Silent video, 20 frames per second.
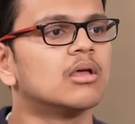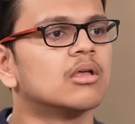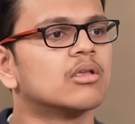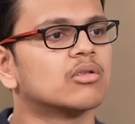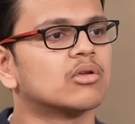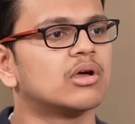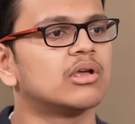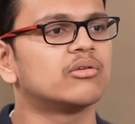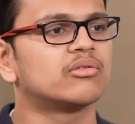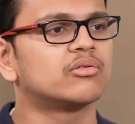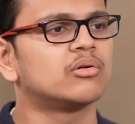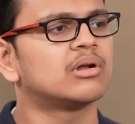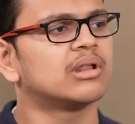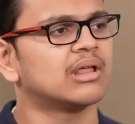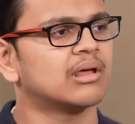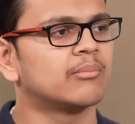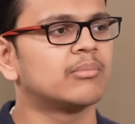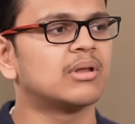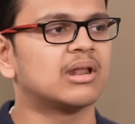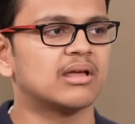So I used to
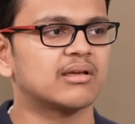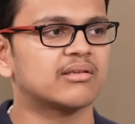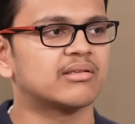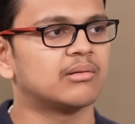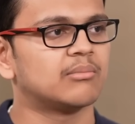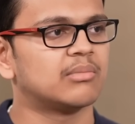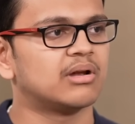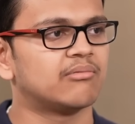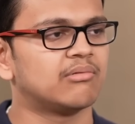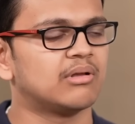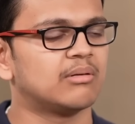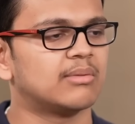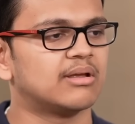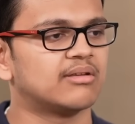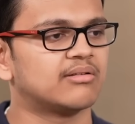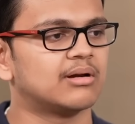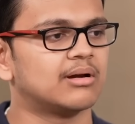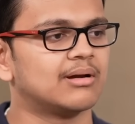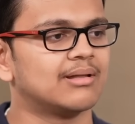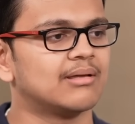take breaks in between my
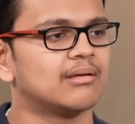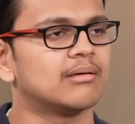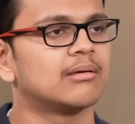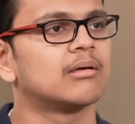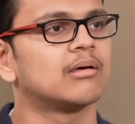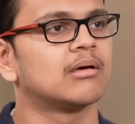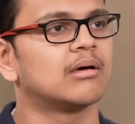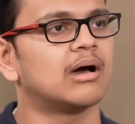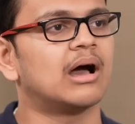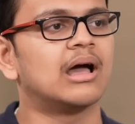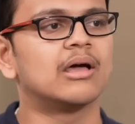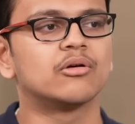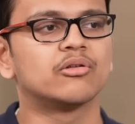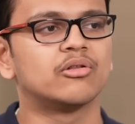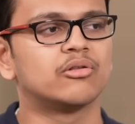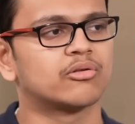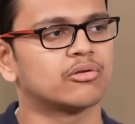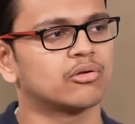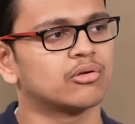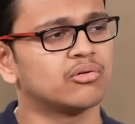study. I
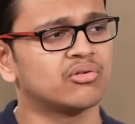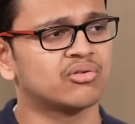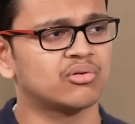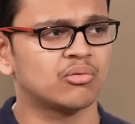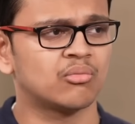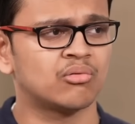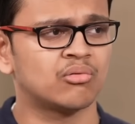also used to